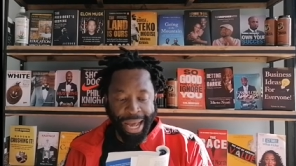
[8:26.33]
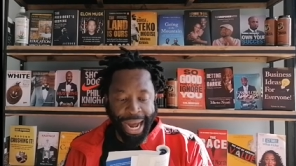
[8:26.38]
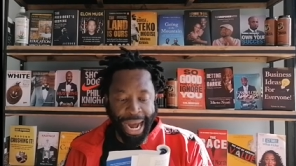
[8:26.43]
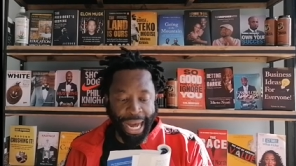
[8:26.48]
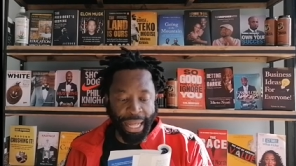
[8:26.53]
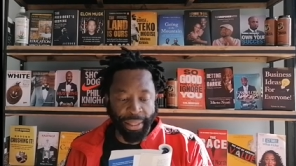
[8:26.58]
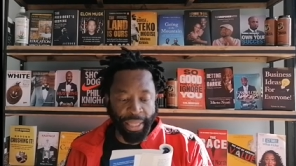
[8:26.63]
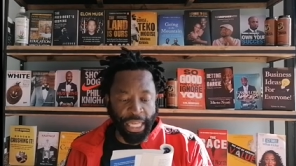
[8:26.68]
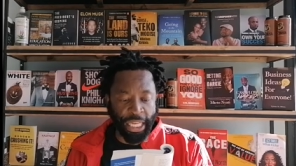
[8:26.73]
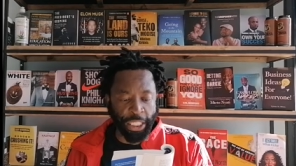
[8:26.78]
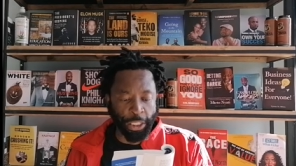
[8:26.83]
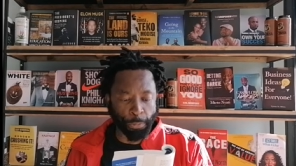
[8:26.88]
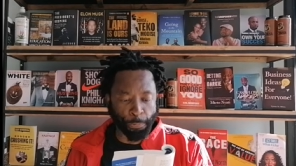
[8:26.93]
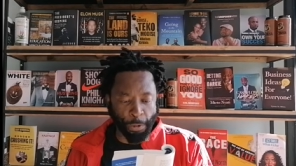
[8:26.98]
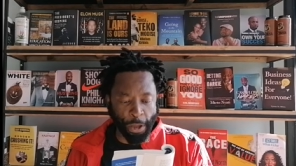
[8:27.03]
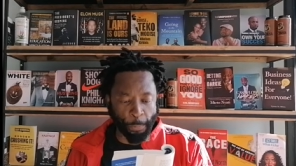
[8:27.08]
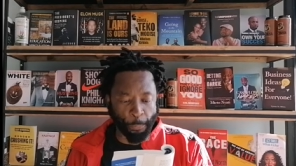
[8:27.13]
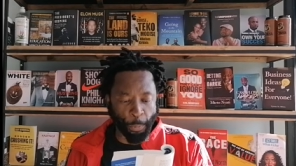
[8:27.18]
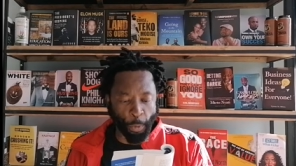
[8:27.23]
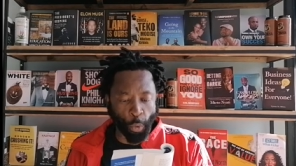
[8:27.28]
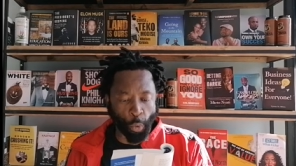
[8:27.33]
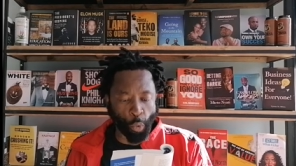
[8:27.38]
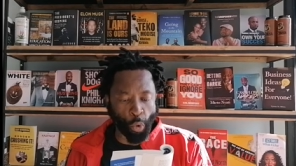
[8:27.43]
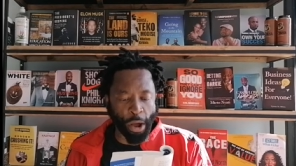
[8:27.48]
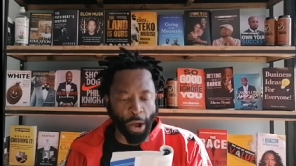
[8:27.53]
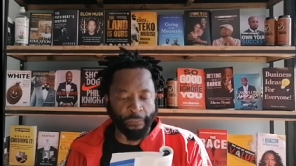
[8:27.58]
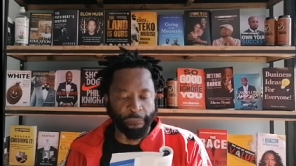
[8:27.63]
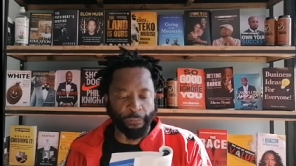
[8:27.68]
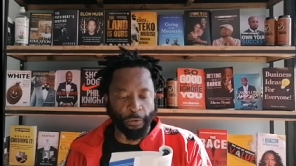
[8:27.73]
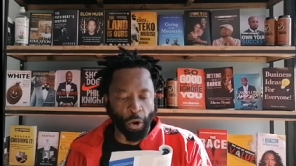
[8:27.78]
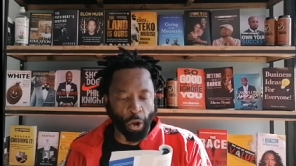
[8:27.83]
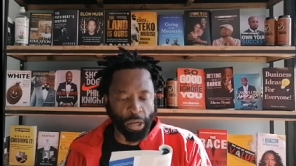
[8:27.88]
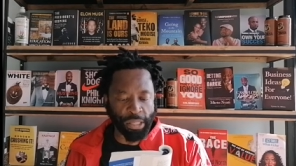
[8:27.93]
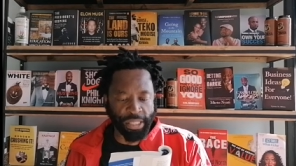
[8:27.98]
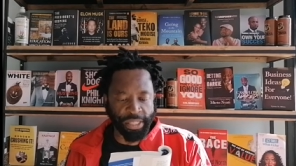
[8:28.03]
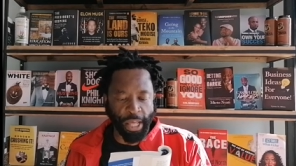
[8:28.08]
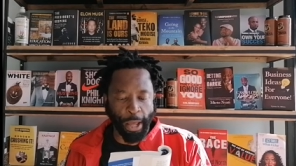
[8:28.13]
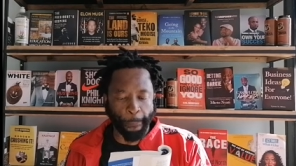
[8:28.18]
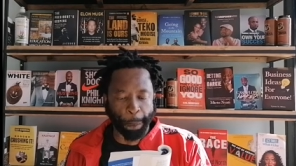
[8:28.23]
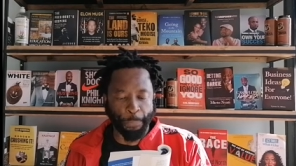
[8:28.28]
are these people who have
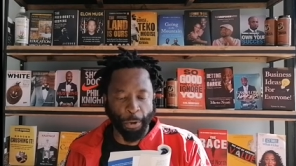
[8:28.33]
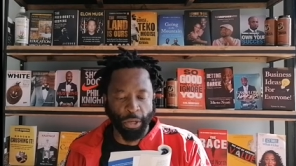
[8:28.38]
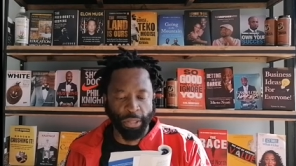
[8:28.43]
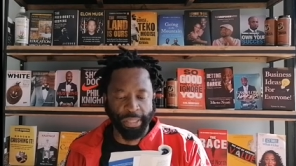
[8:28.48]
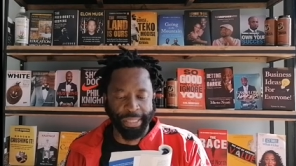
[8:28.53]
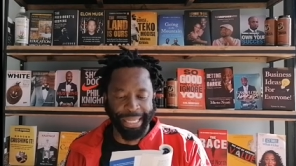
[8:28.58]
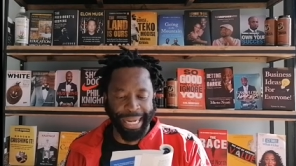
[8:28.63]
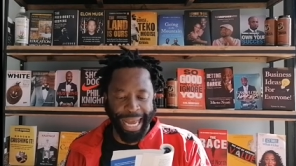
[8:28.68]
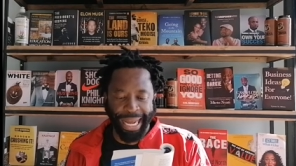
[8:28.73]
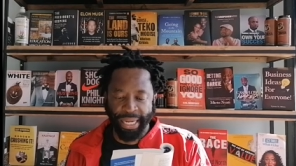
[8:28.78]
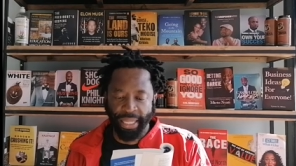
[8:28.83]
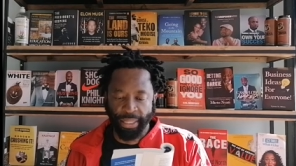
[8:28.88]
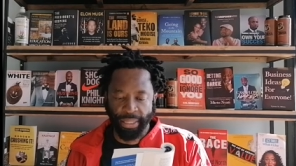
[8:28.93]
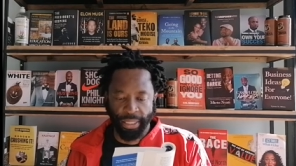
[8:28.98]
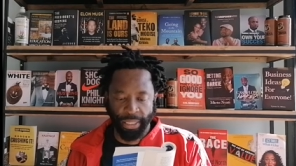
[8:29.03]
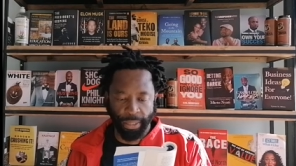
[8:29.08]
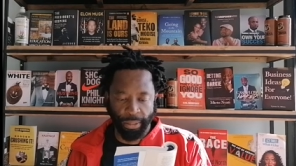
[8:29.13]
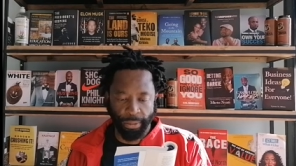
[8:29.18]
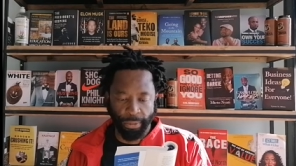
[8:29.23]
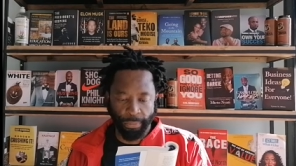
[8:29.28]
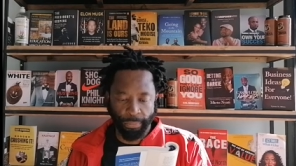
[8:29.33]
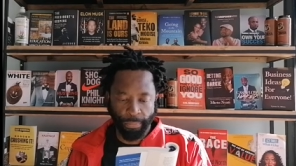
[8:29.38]
lost their personality.